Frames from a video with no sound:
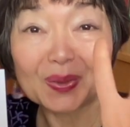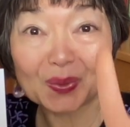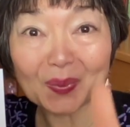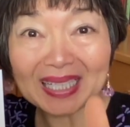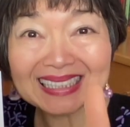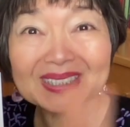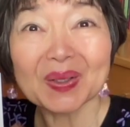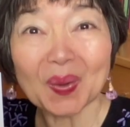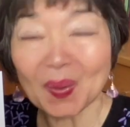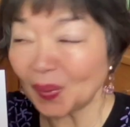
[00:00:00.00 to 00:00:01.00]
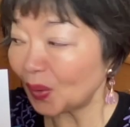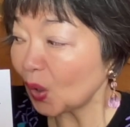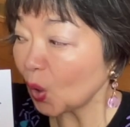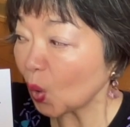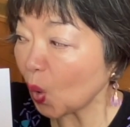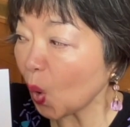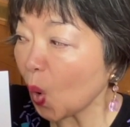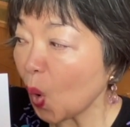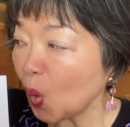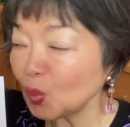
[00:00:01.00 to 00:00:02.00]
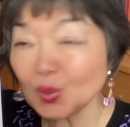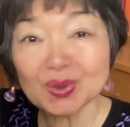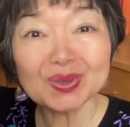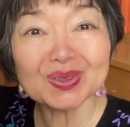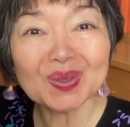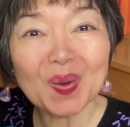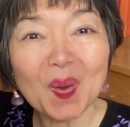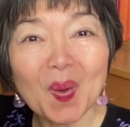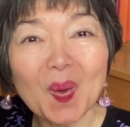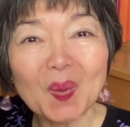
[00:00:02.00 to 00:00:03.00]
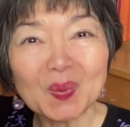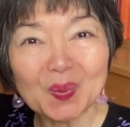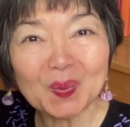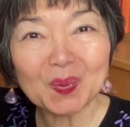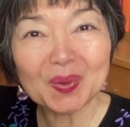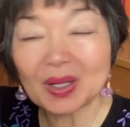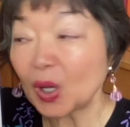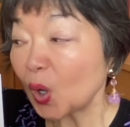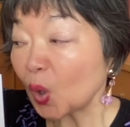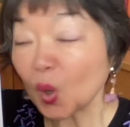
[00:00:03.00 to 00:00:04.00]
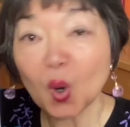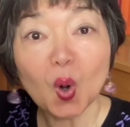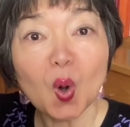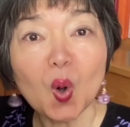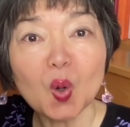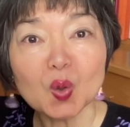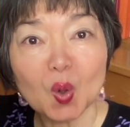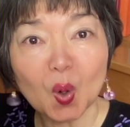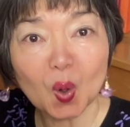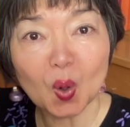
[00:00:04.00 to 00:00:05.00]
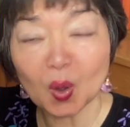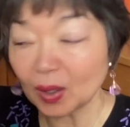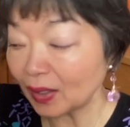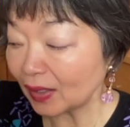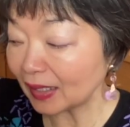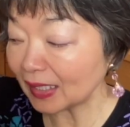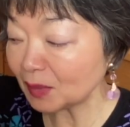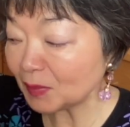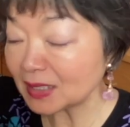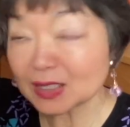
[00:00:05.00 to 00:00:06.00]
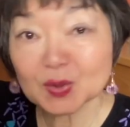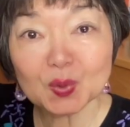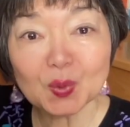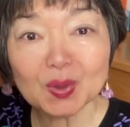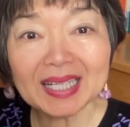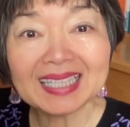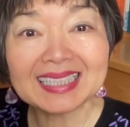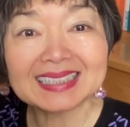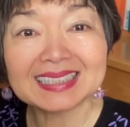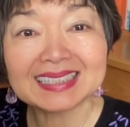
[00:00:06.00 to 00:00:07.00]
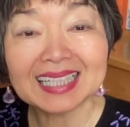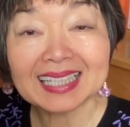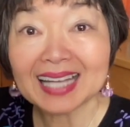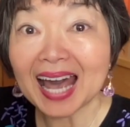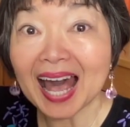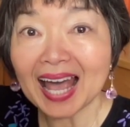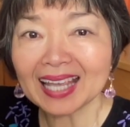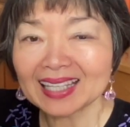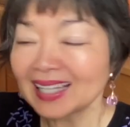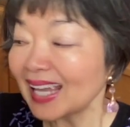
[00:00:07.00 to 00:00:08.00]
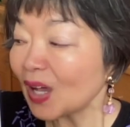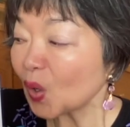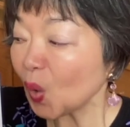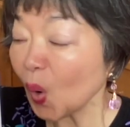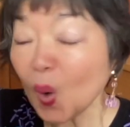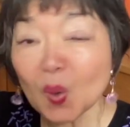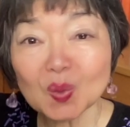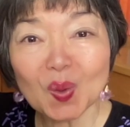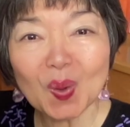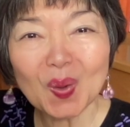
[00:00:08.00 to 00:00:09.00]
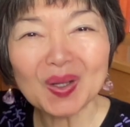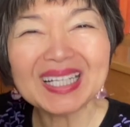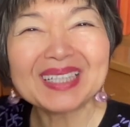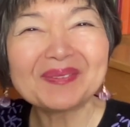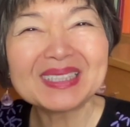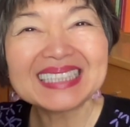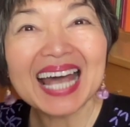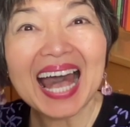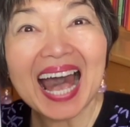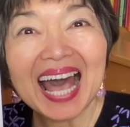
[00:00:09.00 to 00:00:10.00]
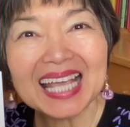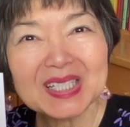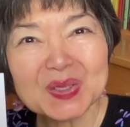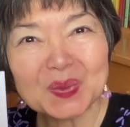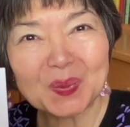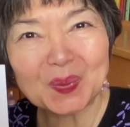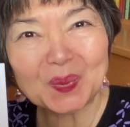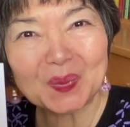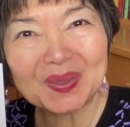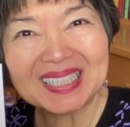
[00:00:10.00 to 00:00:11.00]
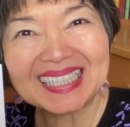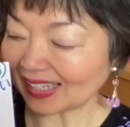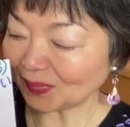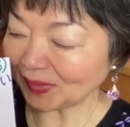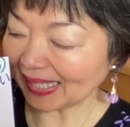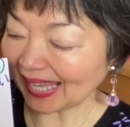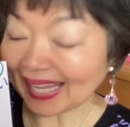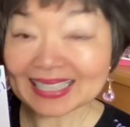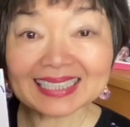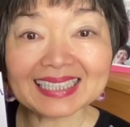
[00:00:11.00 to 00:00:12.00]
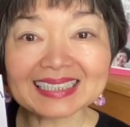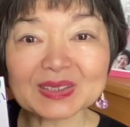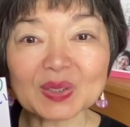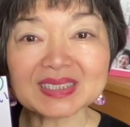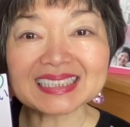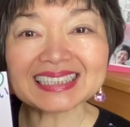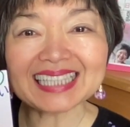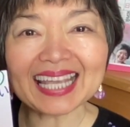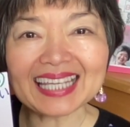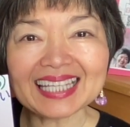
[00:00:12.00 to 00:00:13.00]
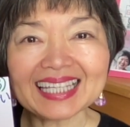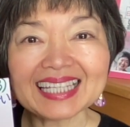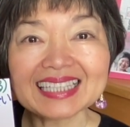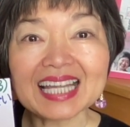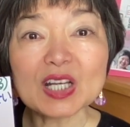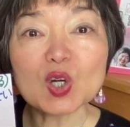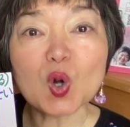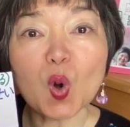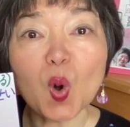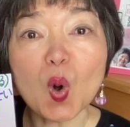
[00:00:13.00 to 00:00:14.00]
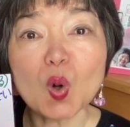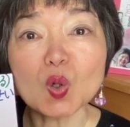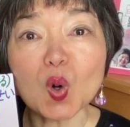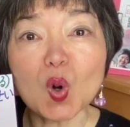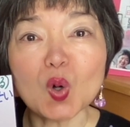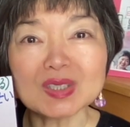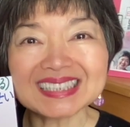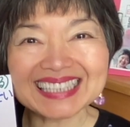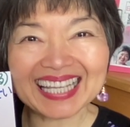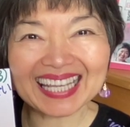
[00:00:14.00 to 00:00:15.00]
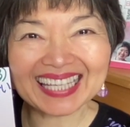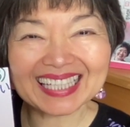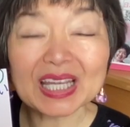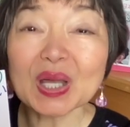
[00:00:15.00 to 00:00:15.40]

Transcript: Twice ko. Ko-u, ko-u. Ko. It means the school, and this is high. Ko, it means high school. We add this sei, then kokosei.